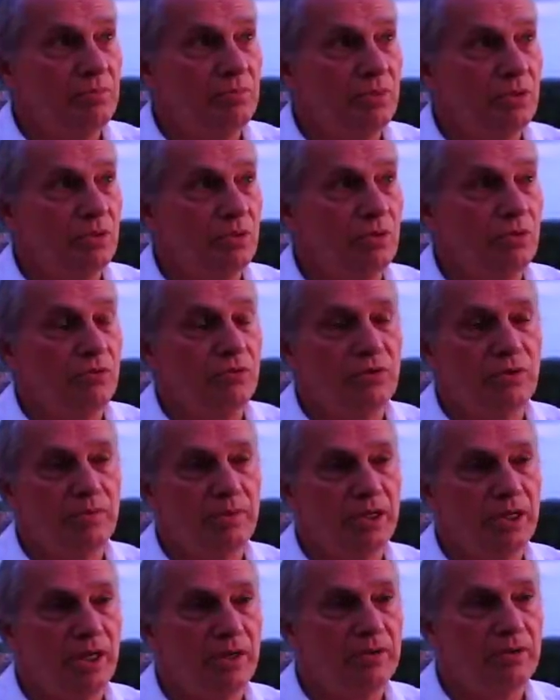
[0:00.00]
move from
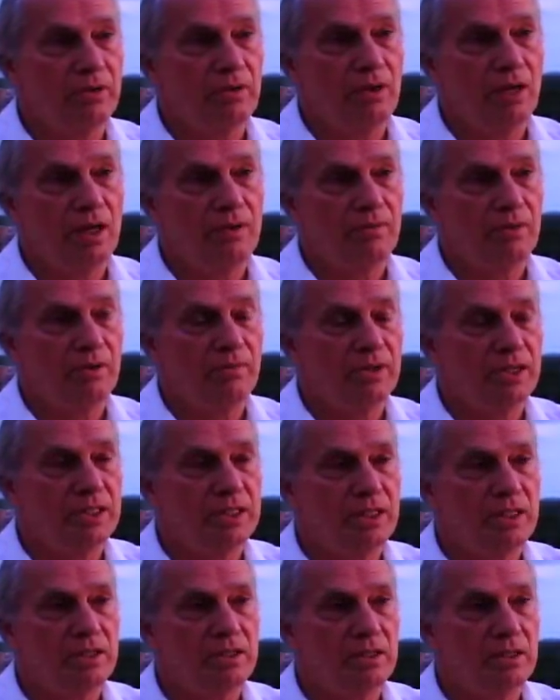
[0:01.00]
another level of
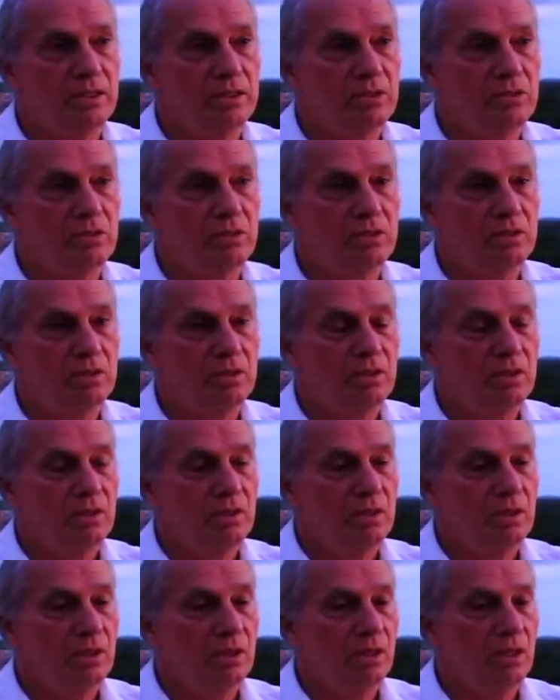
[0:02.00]
existence,
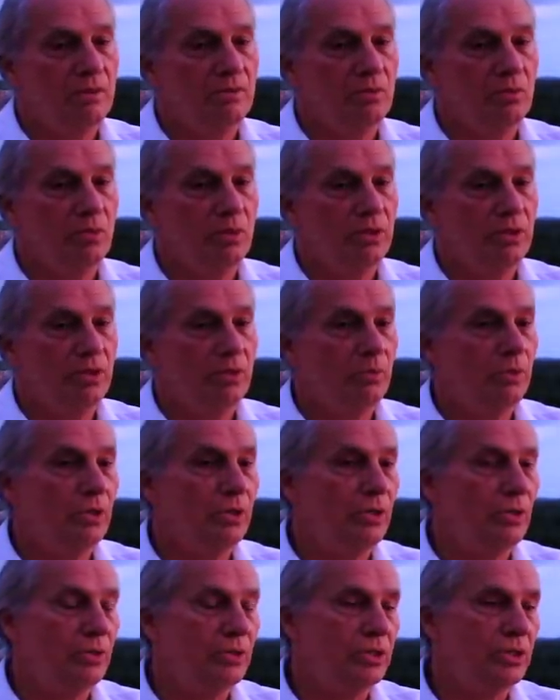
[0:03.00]
a level where there were
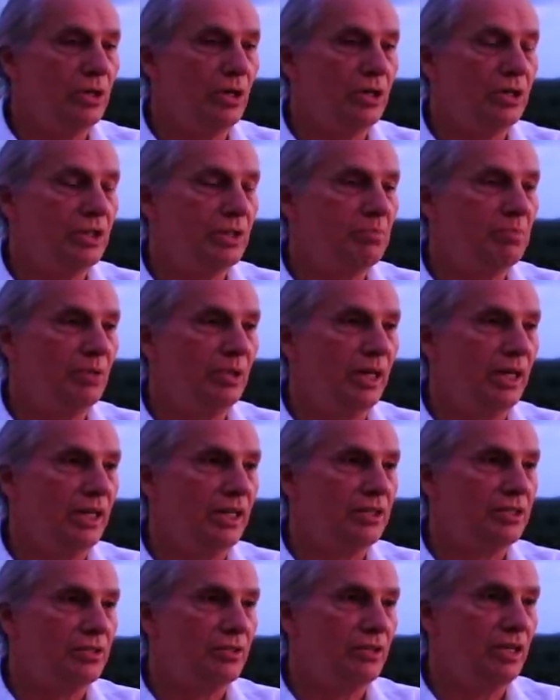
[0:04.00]
no stars and
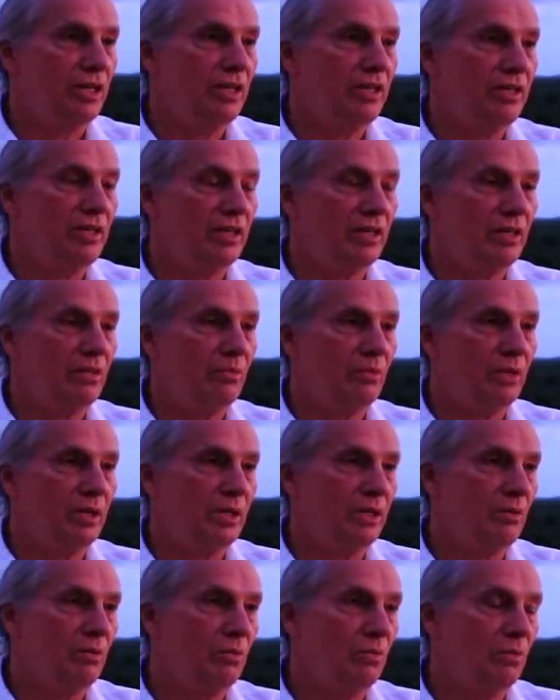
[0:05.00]
planets or anything that
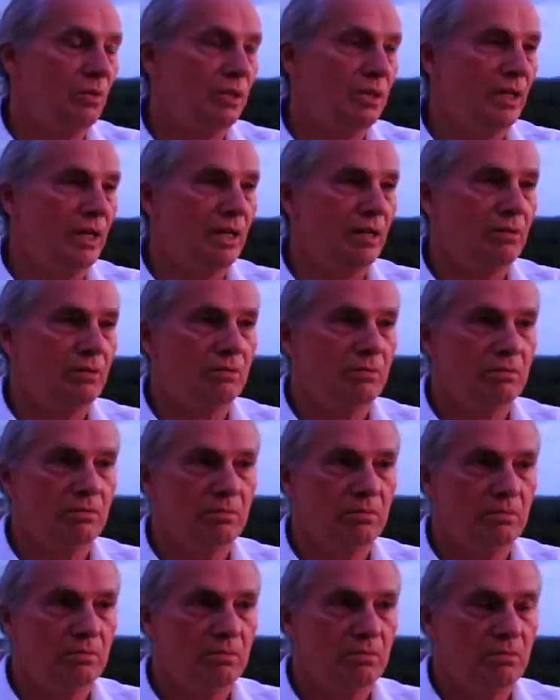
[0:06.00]
we would now
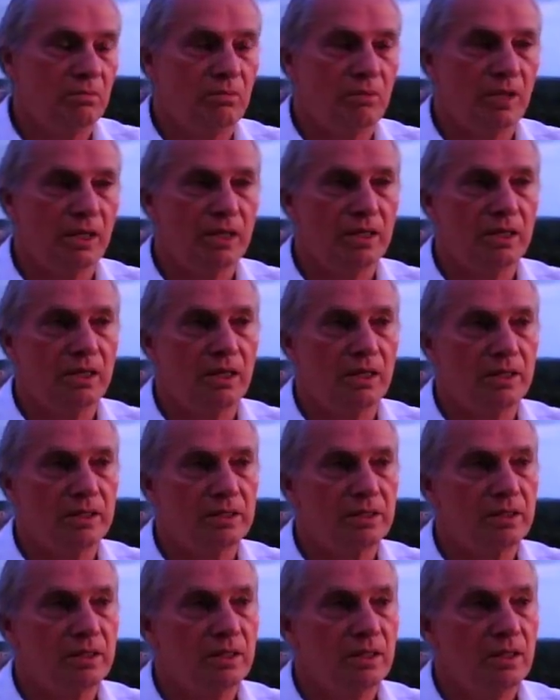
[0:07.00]
recognize,